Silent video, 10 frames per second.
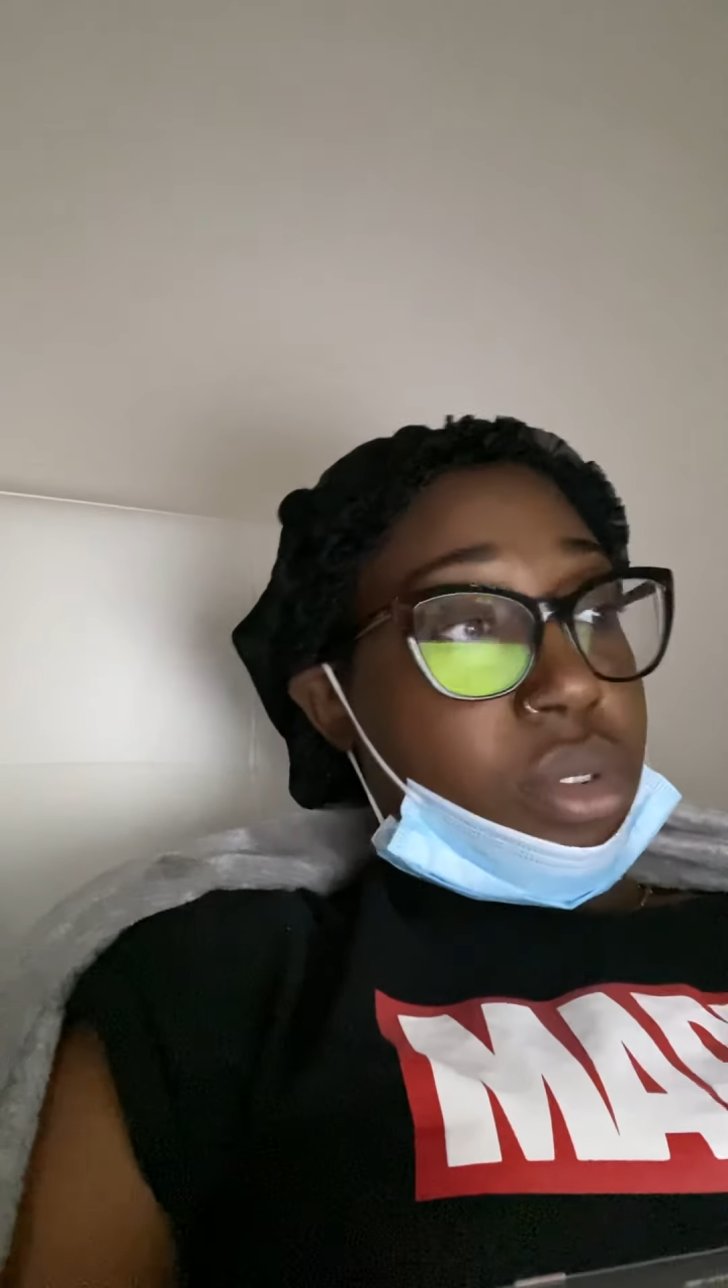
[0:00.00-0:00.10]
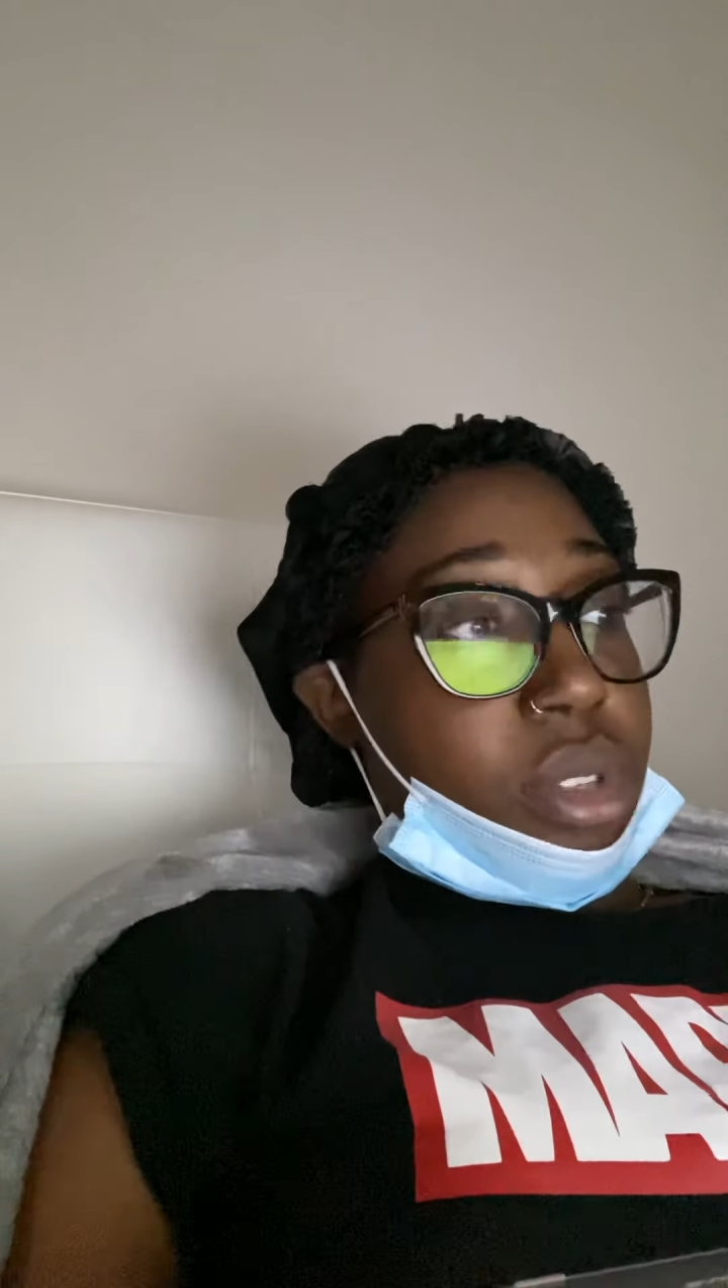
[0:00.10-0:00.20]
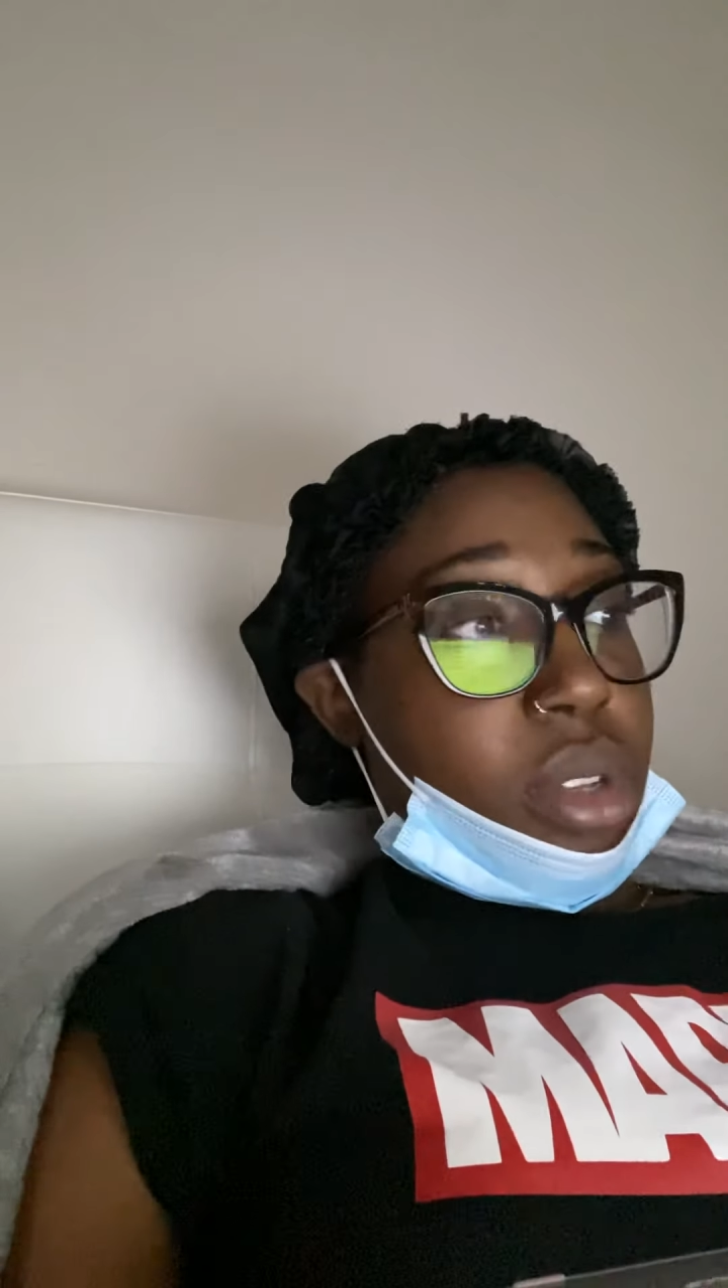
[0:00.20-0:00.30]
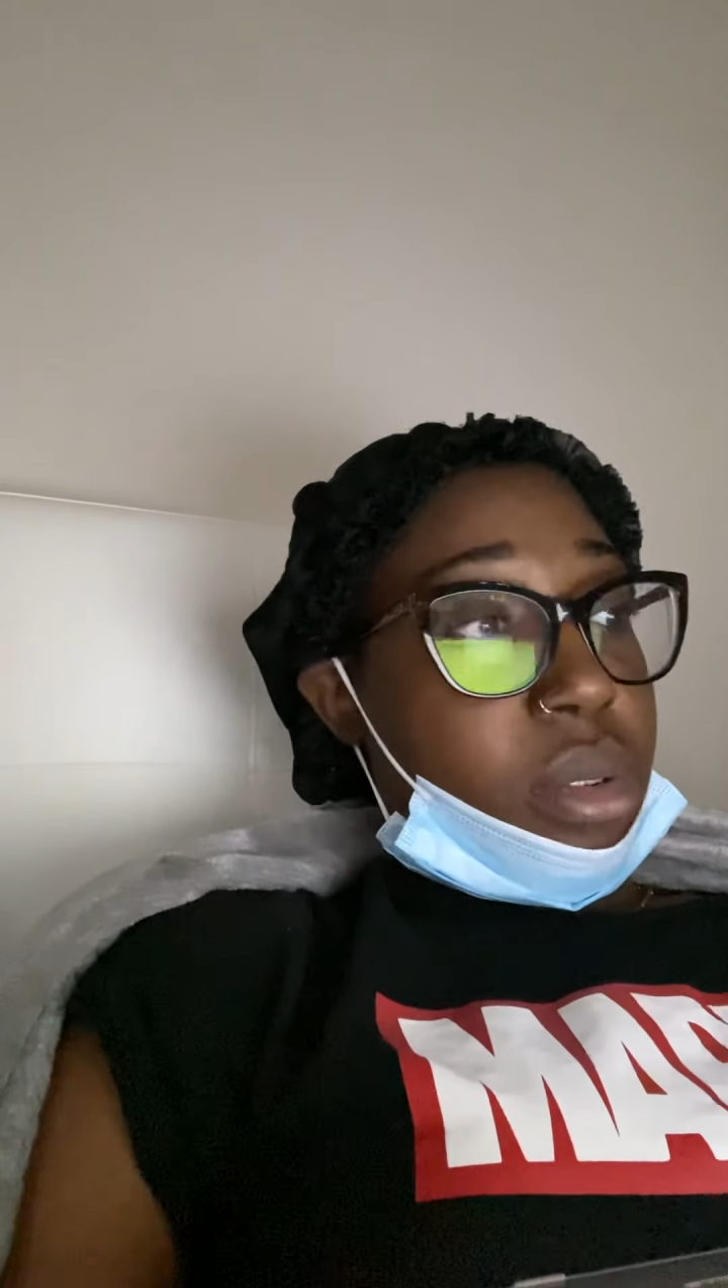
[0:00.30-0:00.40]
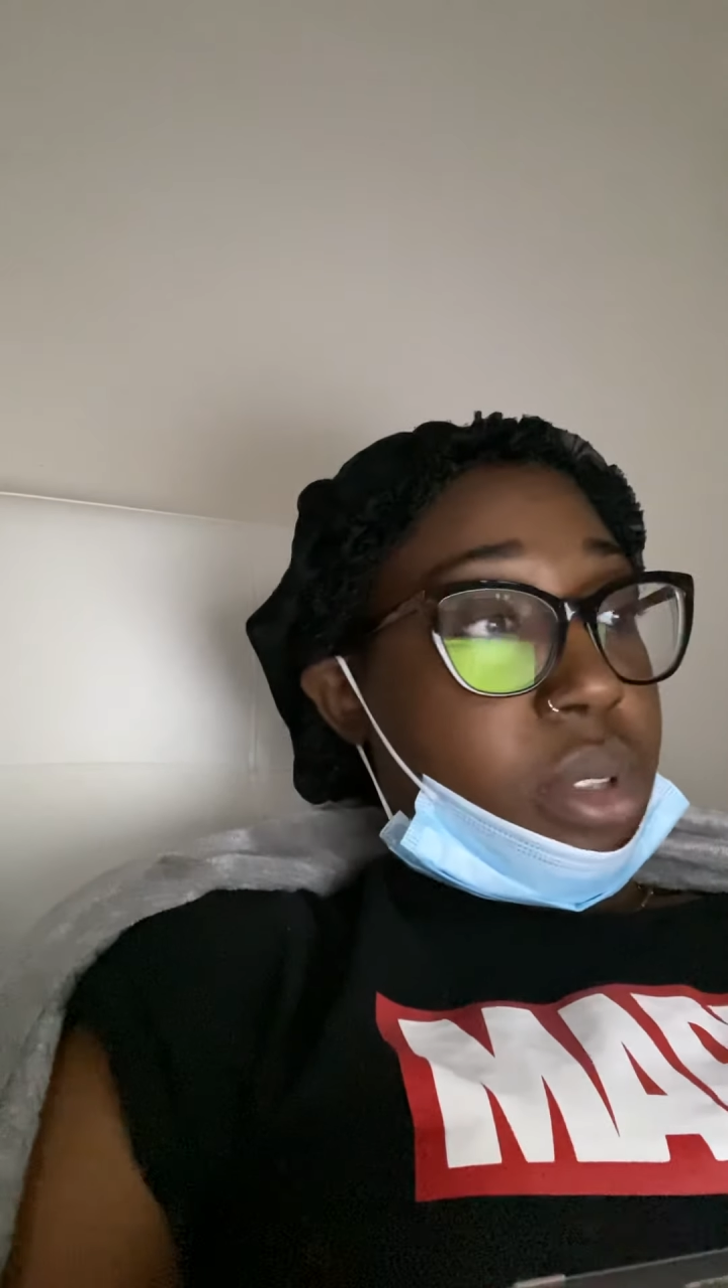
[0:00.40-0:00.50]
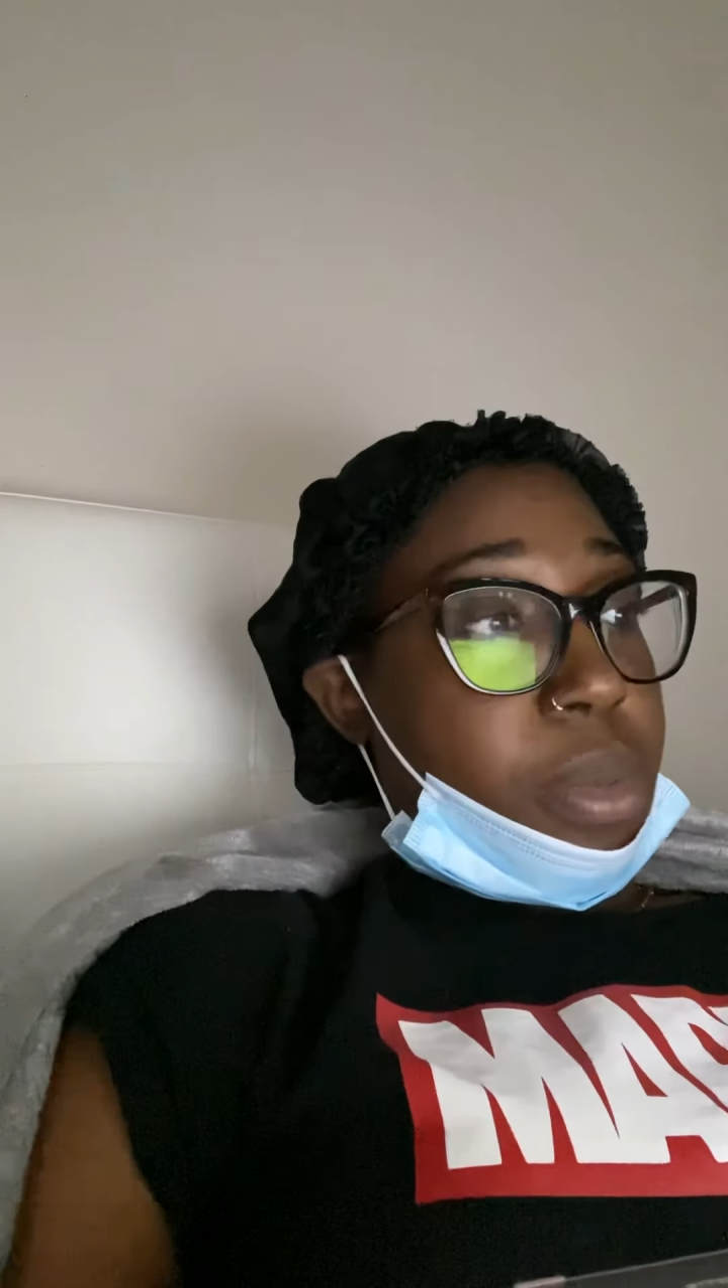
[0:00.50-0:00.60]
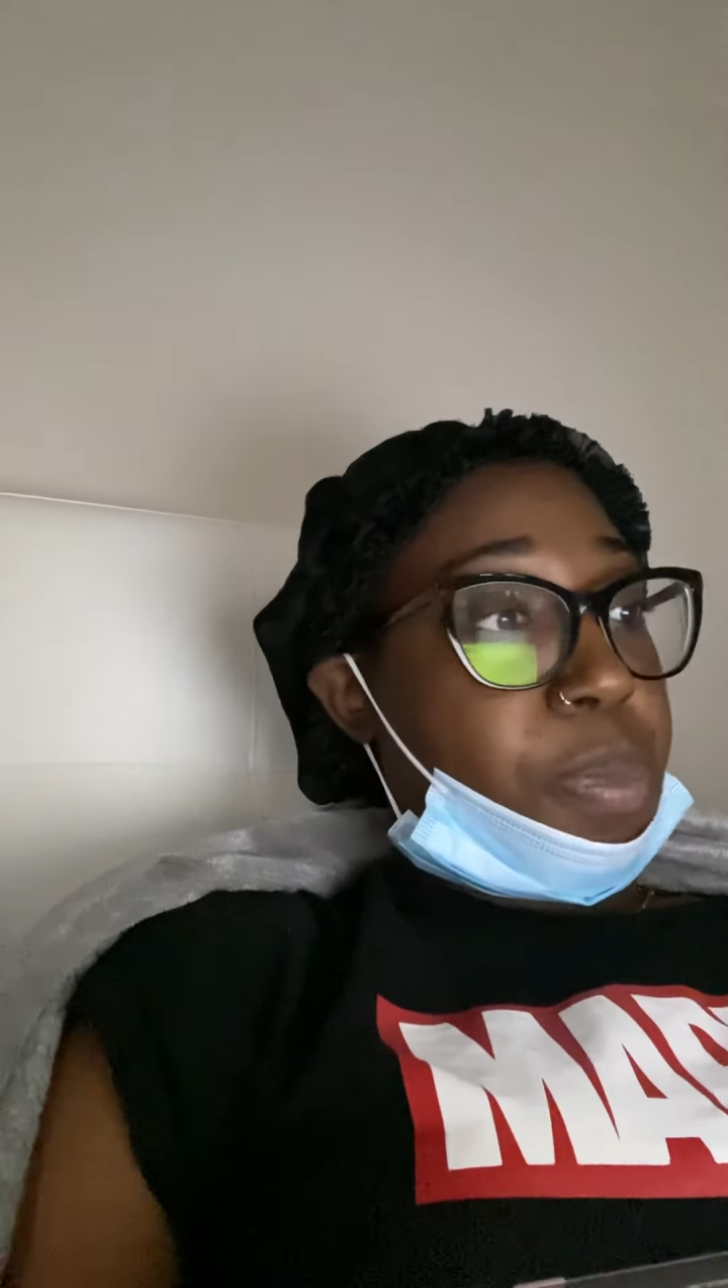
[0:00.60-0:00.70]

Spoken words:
cells.